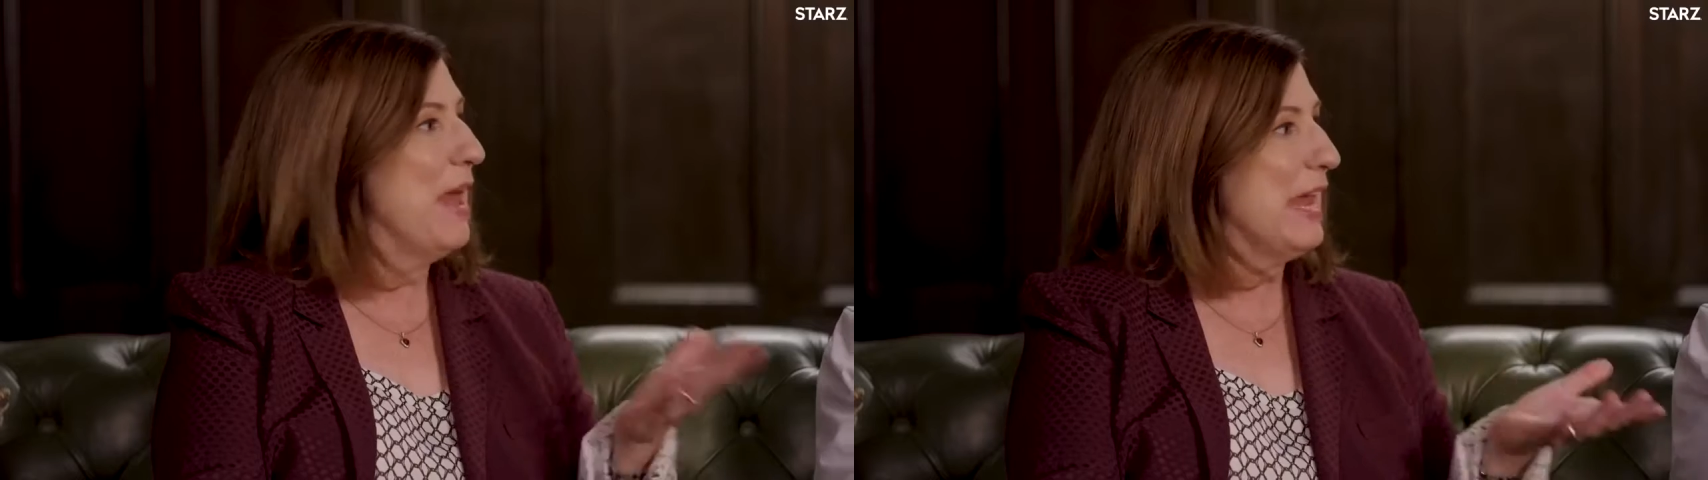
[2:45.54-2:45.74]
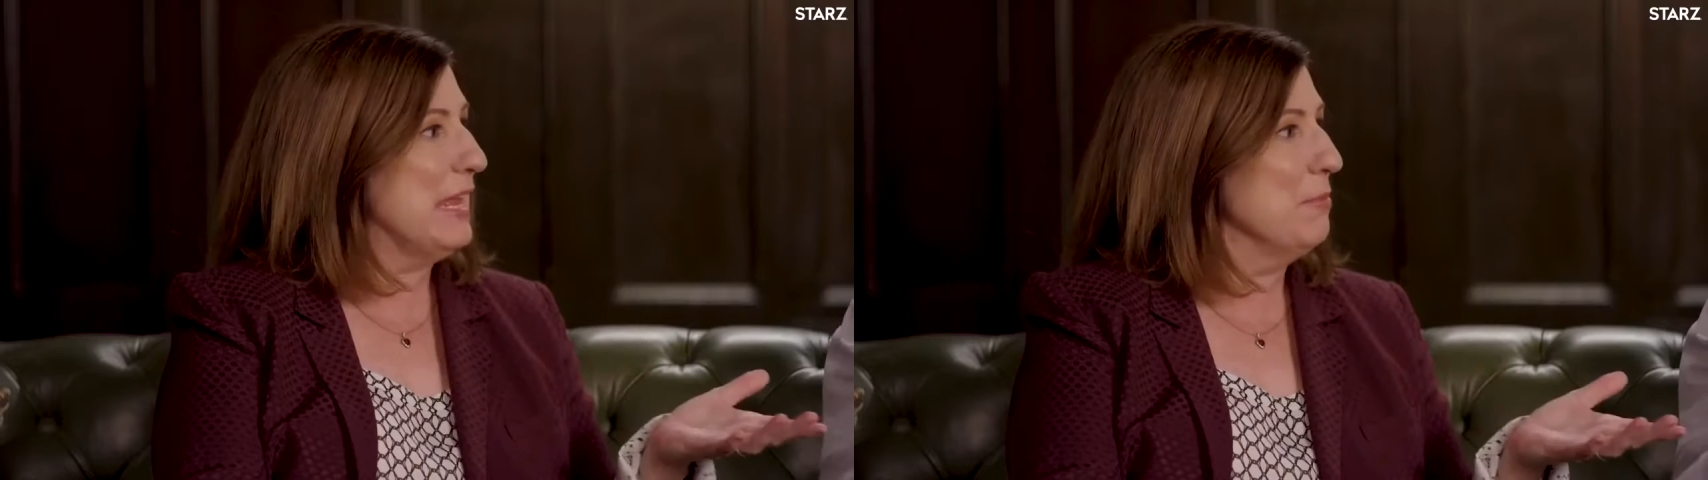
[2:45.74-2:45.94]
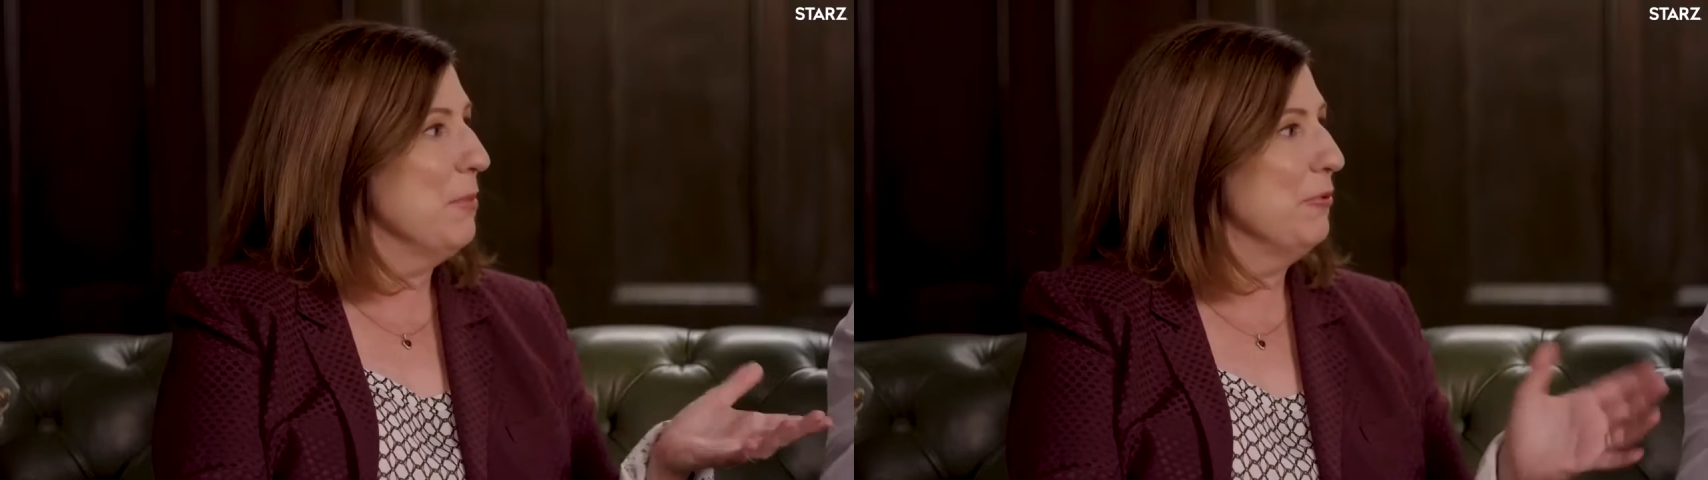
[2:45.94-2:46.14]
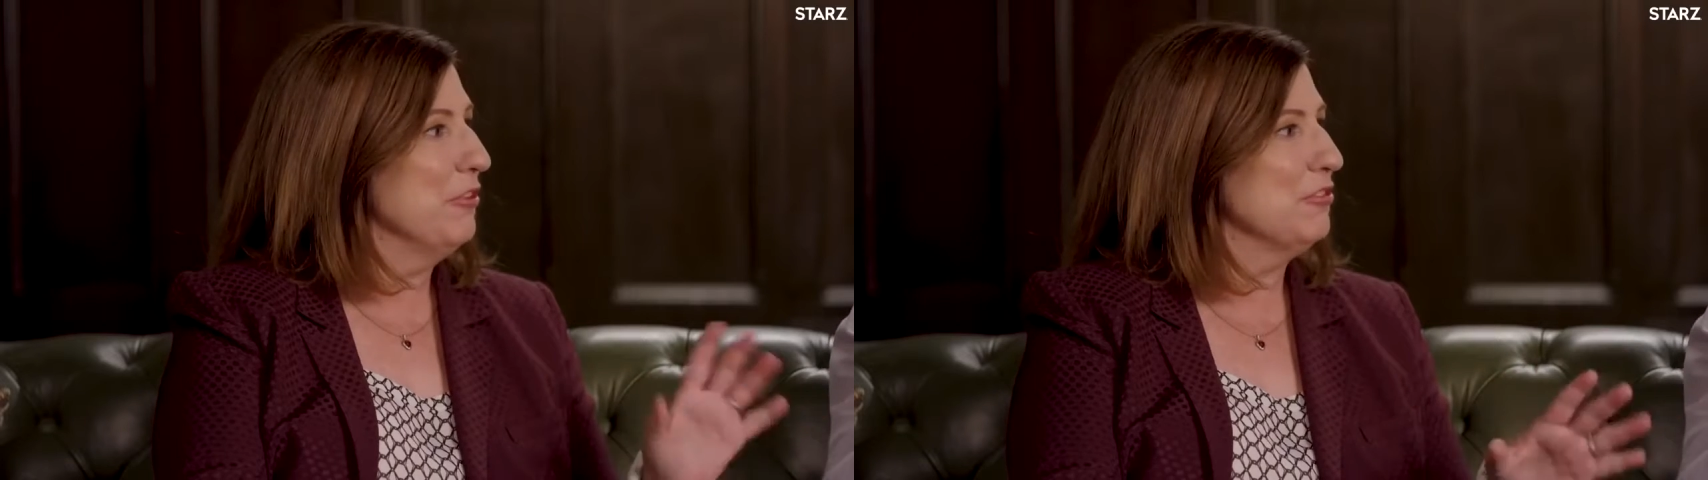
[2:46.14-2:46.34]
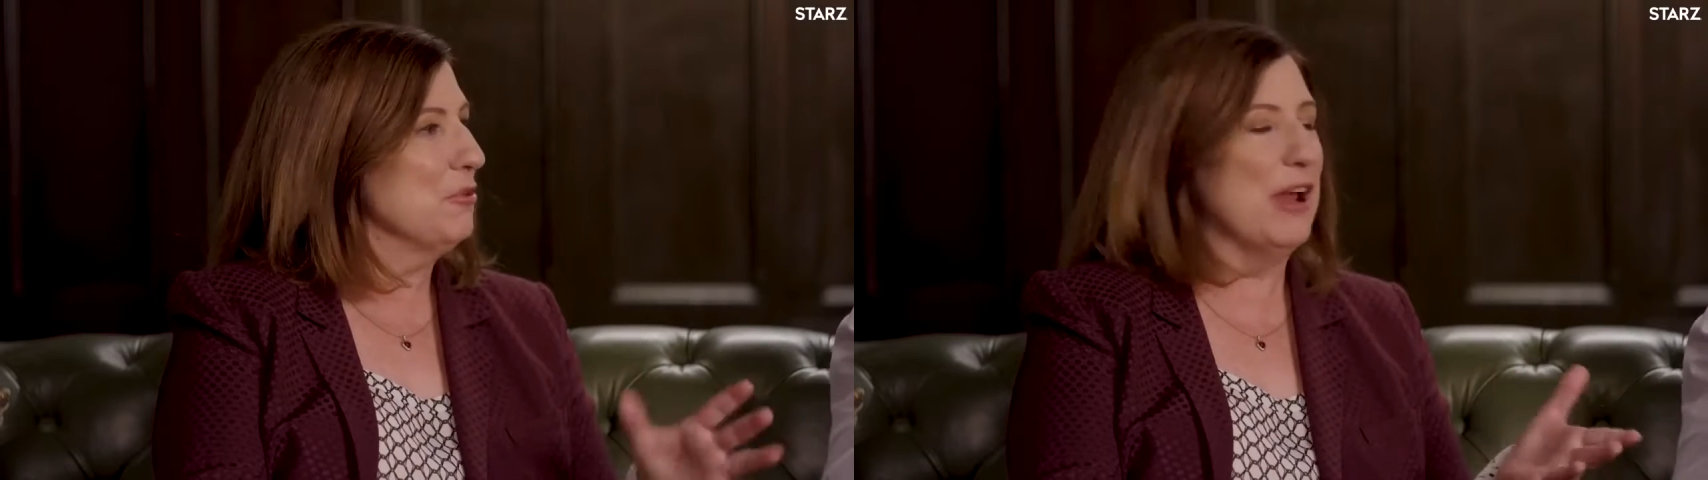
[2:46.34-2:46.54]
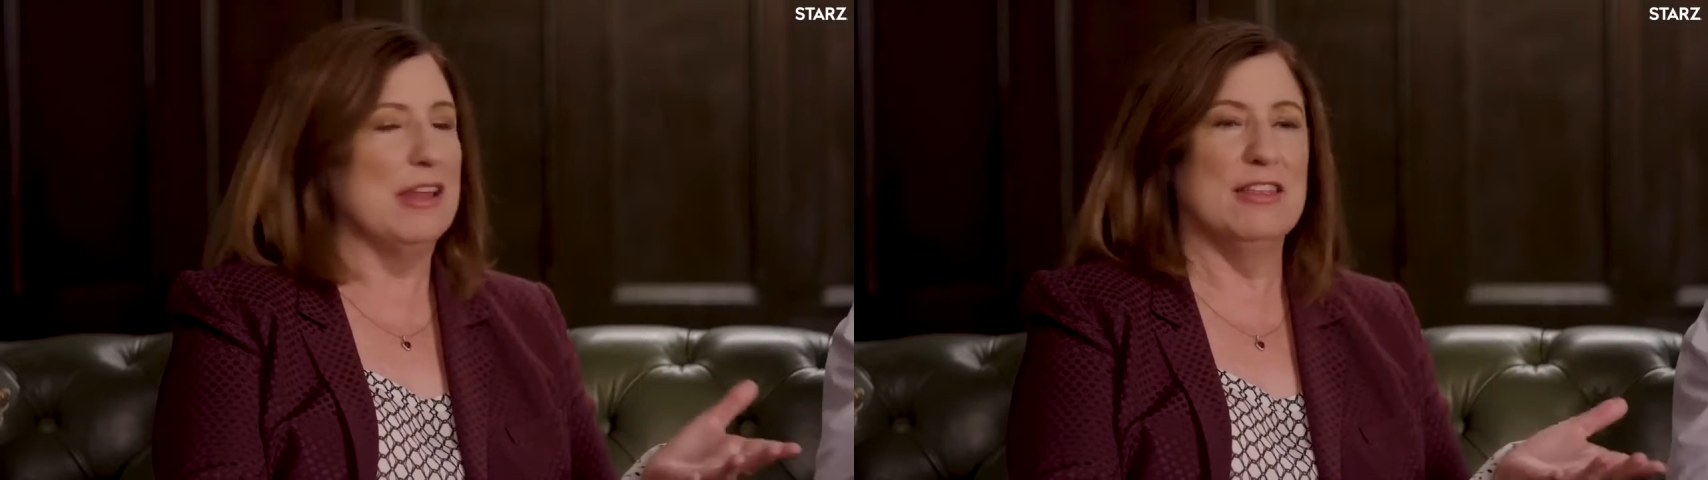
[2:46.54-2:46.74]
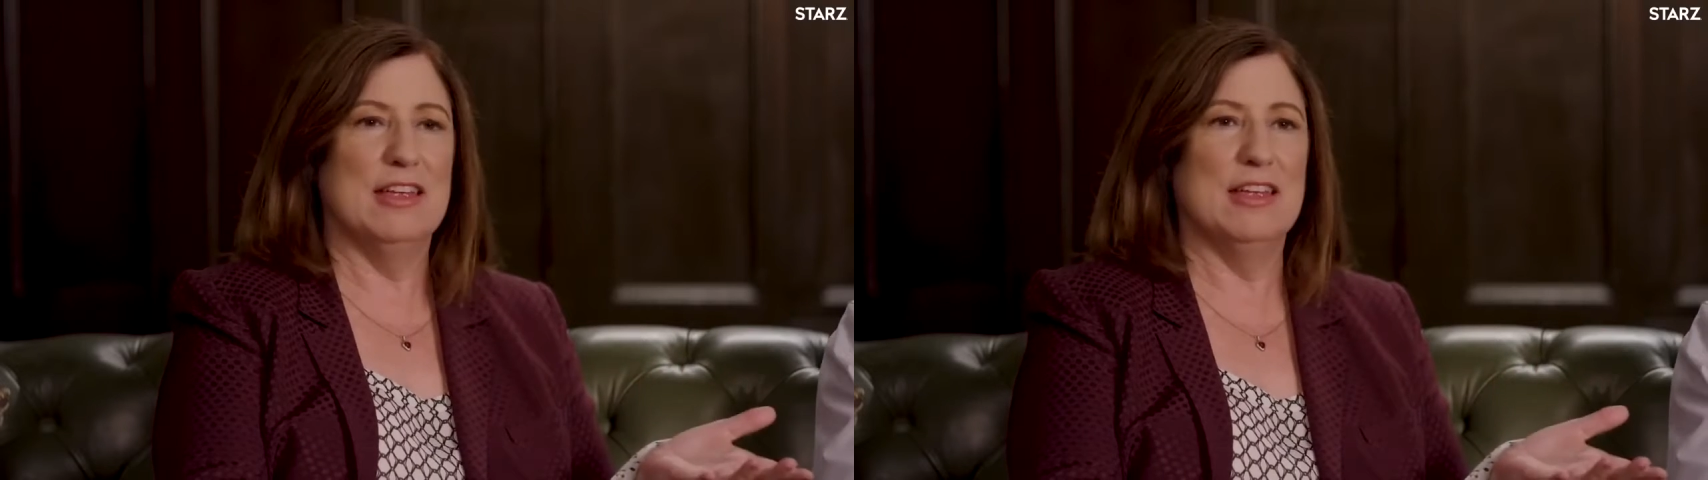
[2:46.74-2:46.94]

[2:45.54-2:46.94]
Matt came up with this great